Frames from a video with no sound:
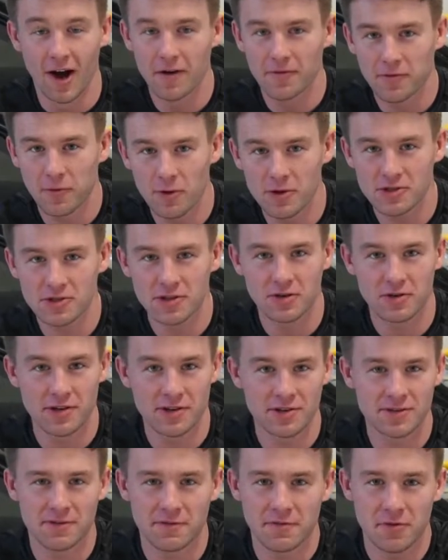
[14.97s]

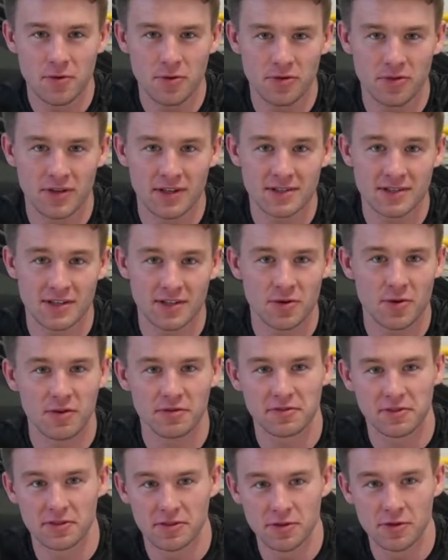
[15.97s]
Unfortunately, there's a few things that you
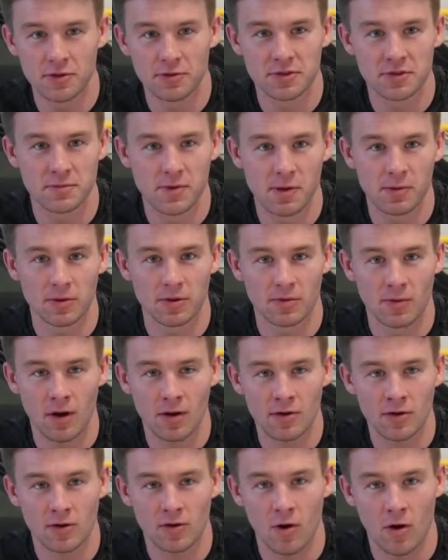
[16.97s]
have to do to be able to
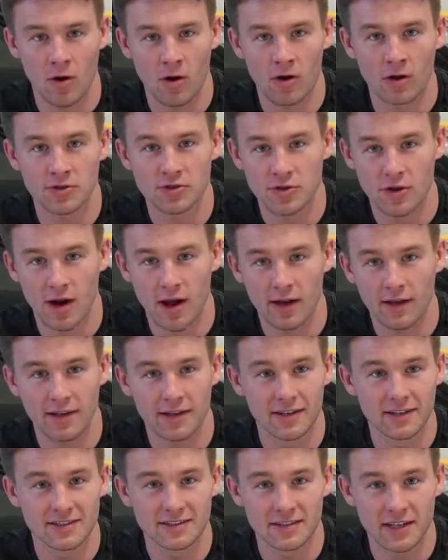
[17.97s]
run your car on
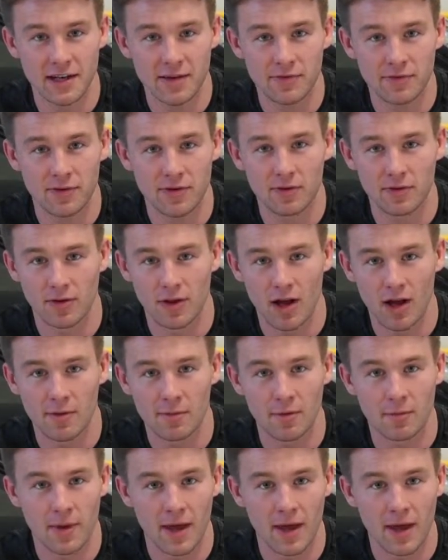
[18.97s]
track in a safe and reliable